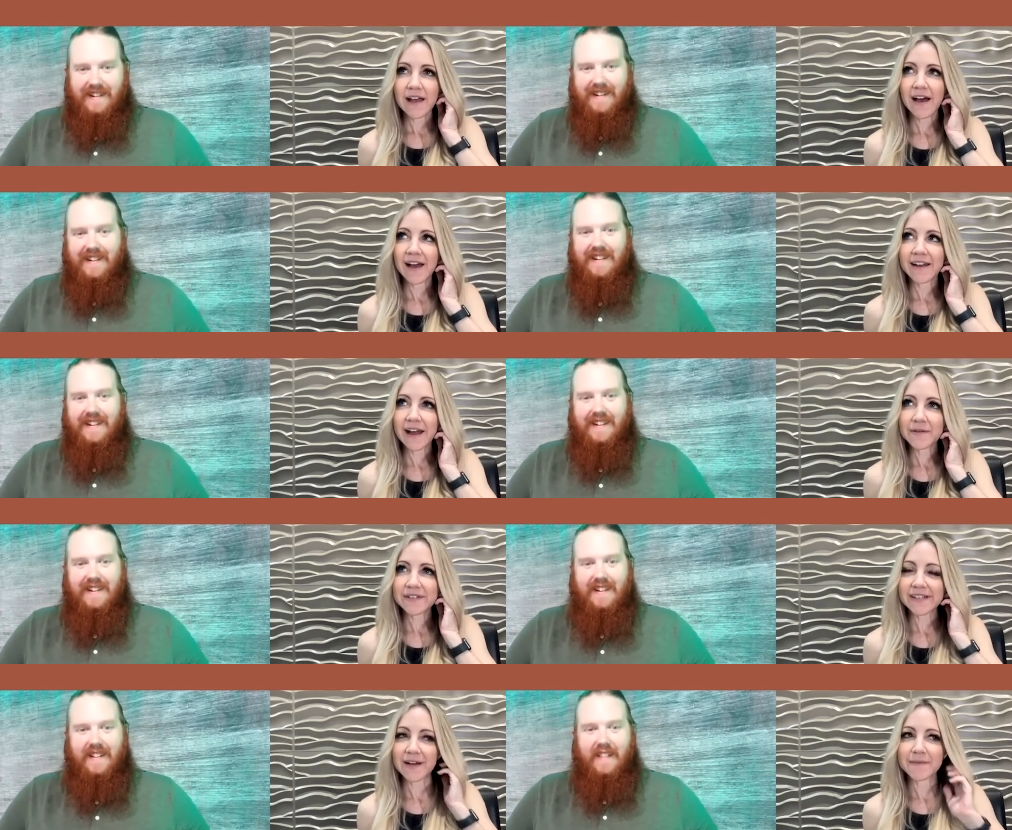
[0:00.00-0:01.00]
Speaker 1: Yeah, and I was
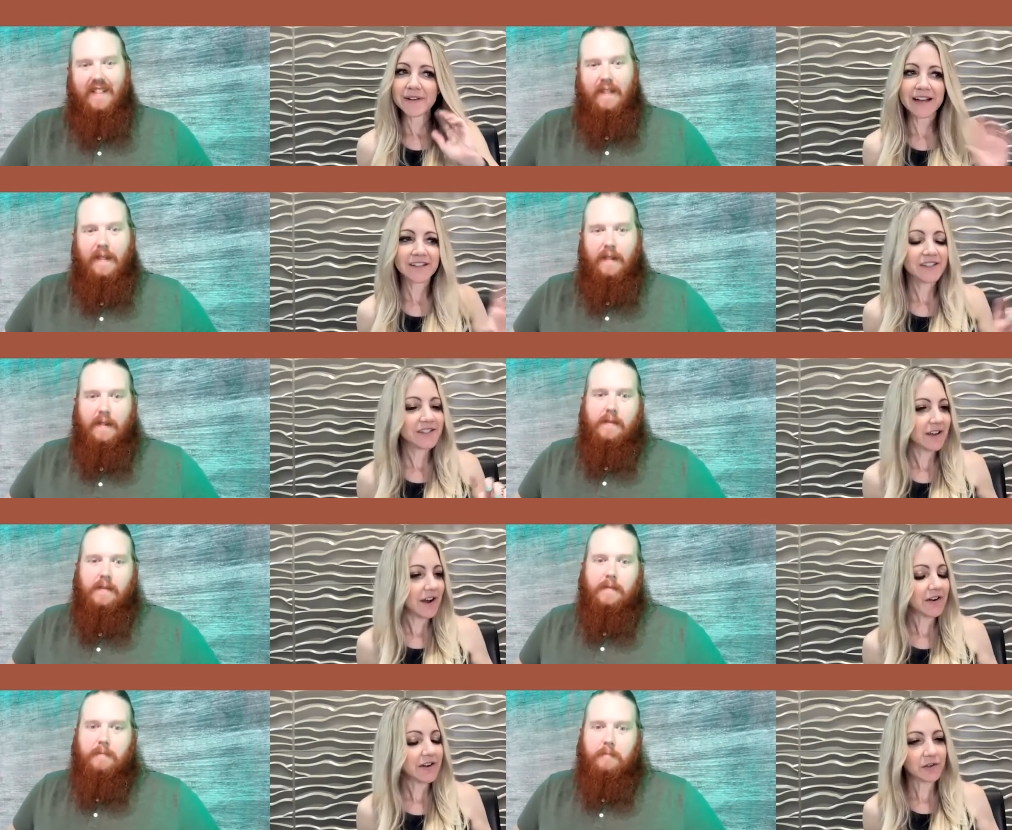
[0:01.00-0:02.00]
um I just saw an
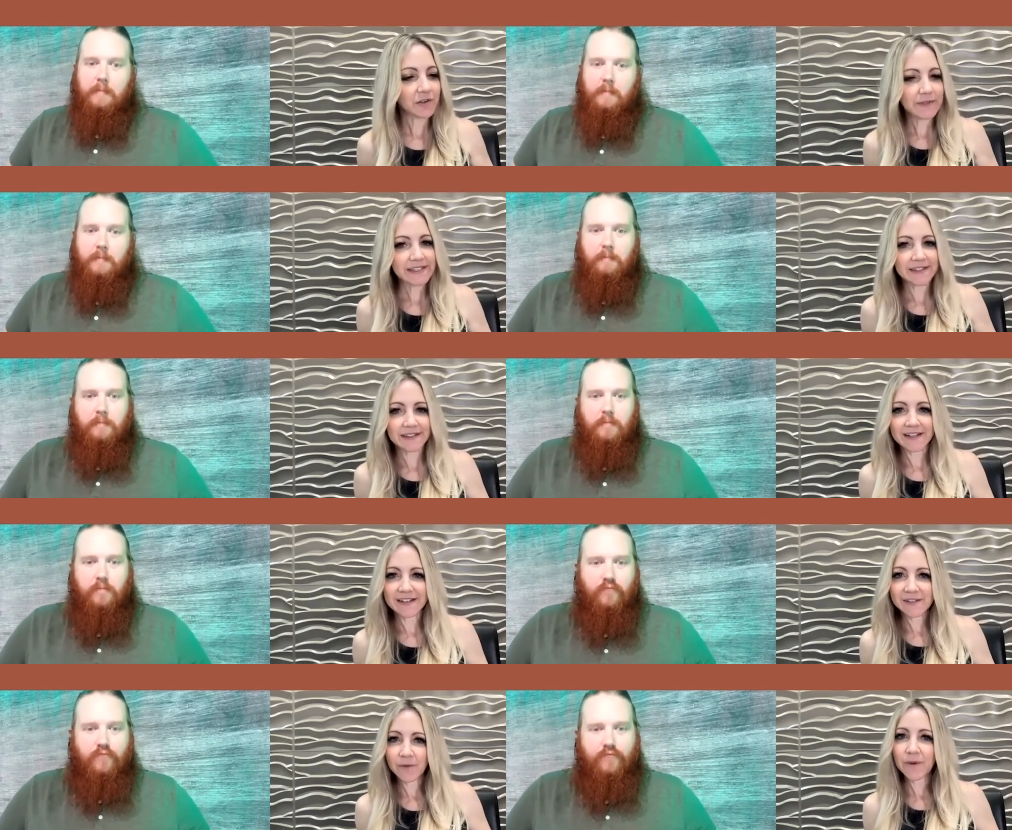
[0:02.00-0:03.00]
article
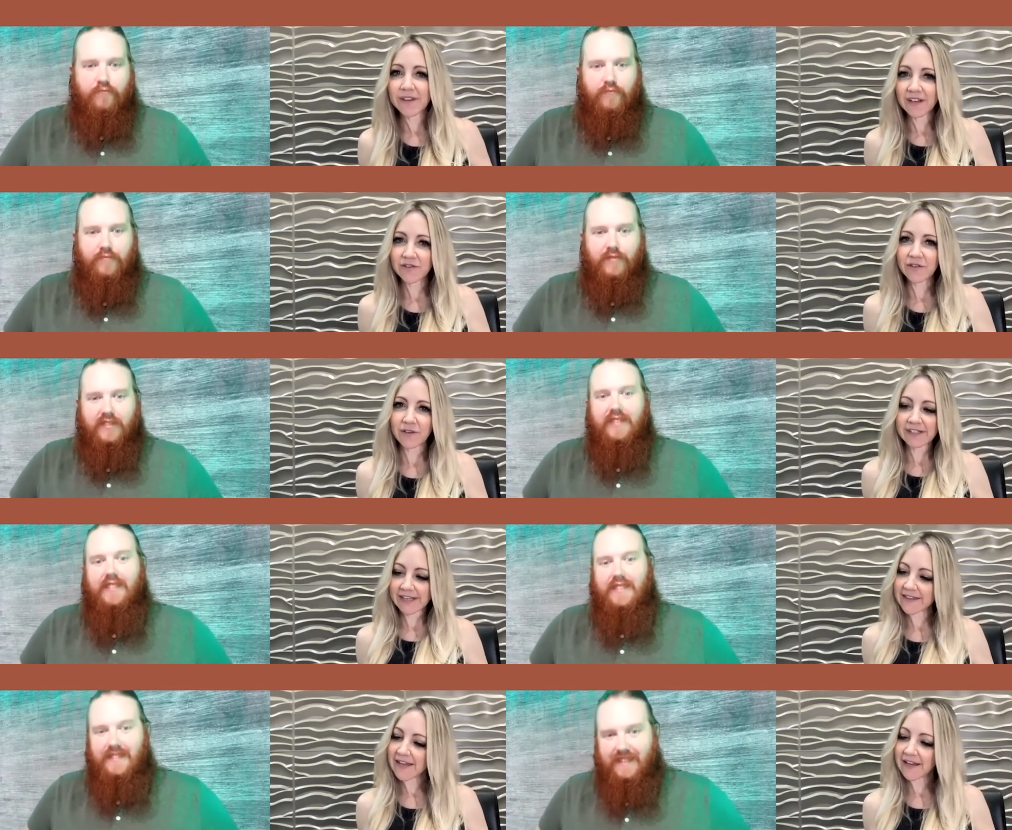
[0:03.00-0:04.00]
recently. So with introverts,
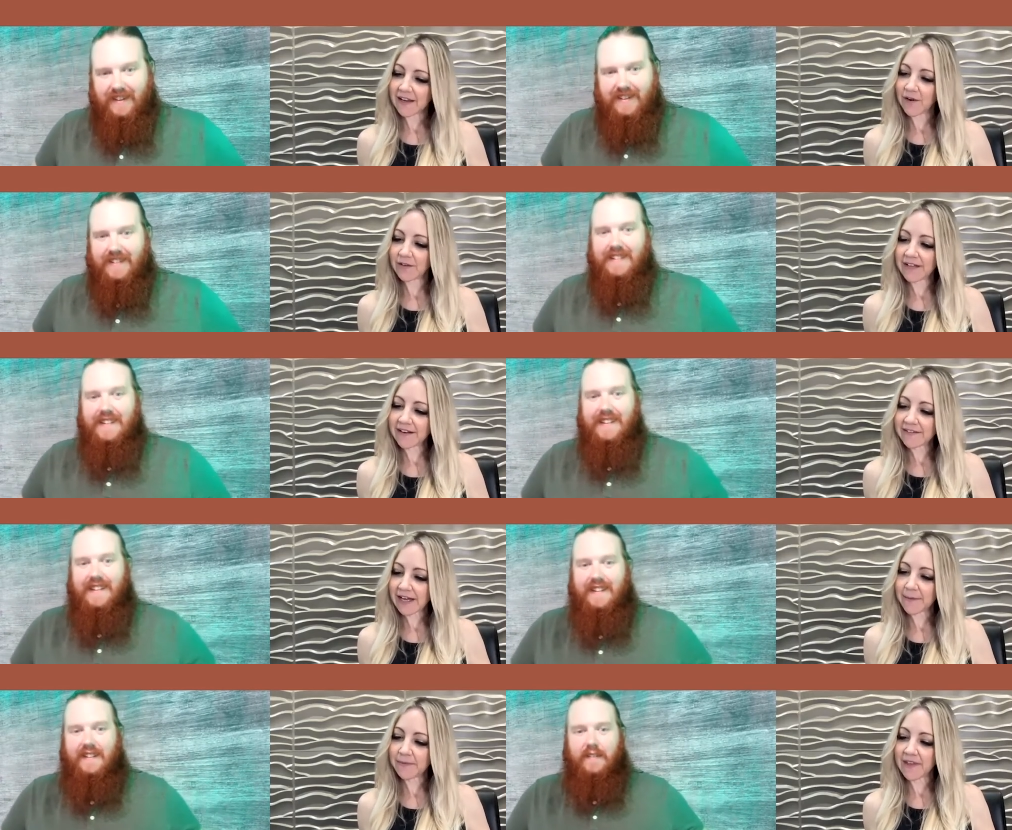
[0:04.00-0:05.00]
I think, you know, a lot of
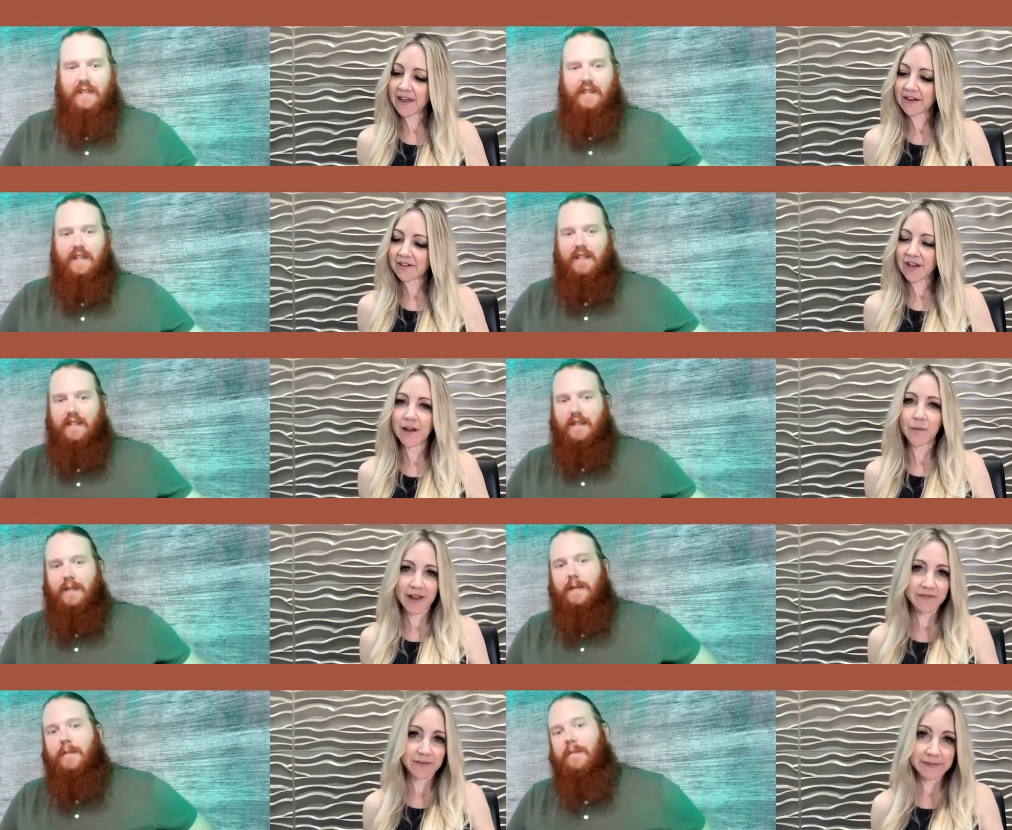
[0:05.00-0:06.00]
times they shy
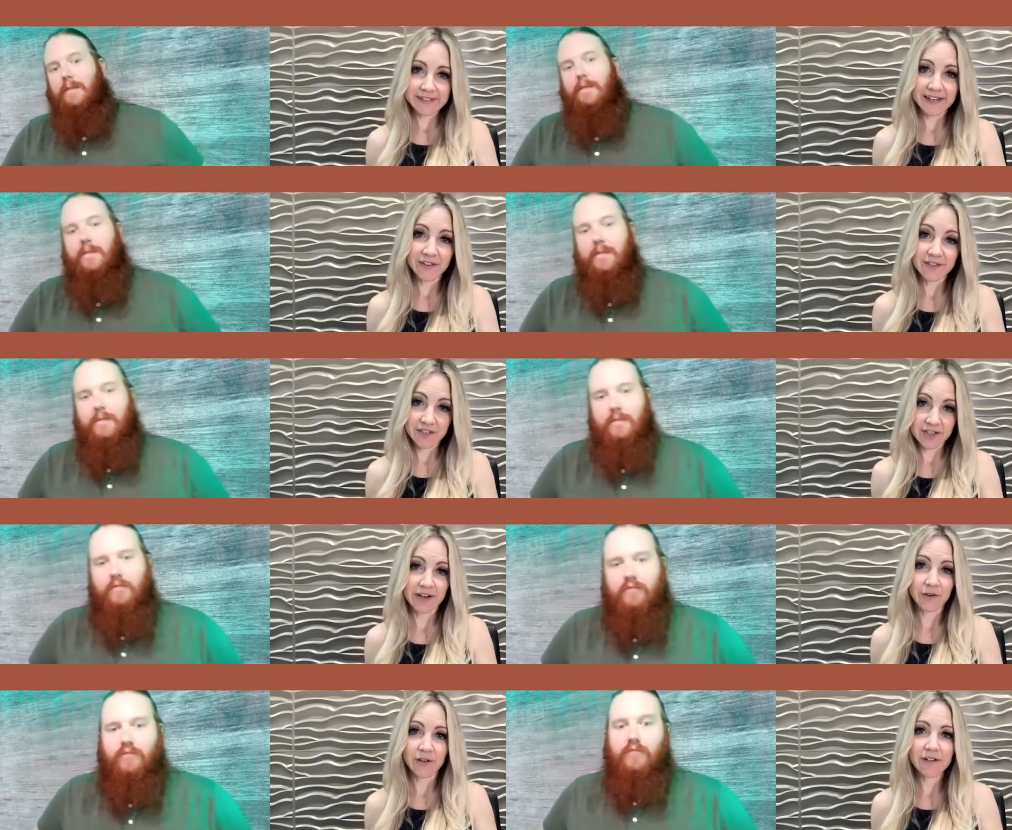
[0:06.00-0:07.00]
away from sales in
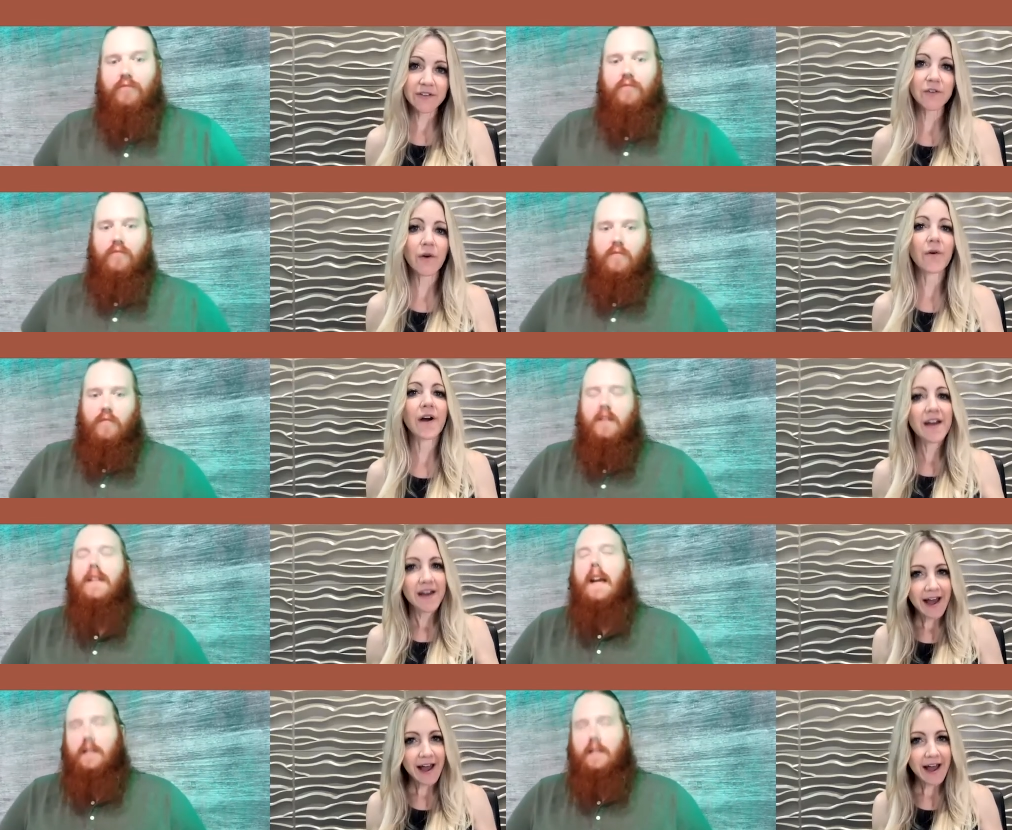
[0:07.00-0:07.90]
general. So yes.